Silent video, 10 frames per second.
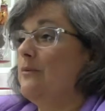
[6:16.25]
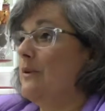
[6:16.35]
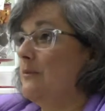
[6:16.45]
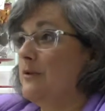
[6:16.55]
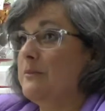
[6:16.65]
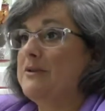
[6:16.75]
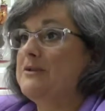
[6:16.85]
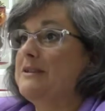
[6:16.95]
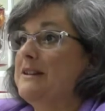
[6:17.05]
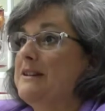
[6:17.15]
one more
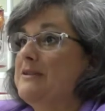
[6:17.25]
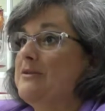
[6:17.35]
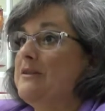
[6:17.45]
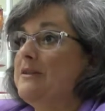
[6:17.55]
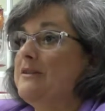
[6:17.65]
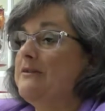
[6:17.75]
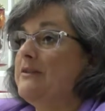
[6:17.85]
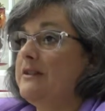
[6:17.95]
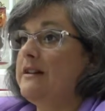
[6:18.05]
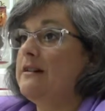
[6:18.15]
person gets on,
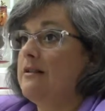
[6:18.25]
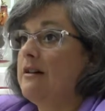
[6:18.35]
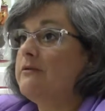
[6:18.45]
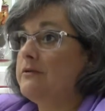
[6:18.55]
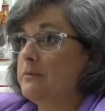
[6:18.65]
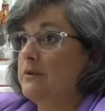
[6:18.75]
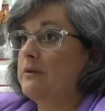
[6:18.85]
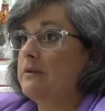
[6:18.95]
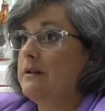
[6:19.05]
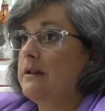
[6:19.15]
you're very
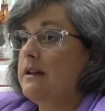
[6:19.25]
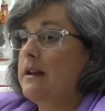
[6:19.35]
uncomfortable.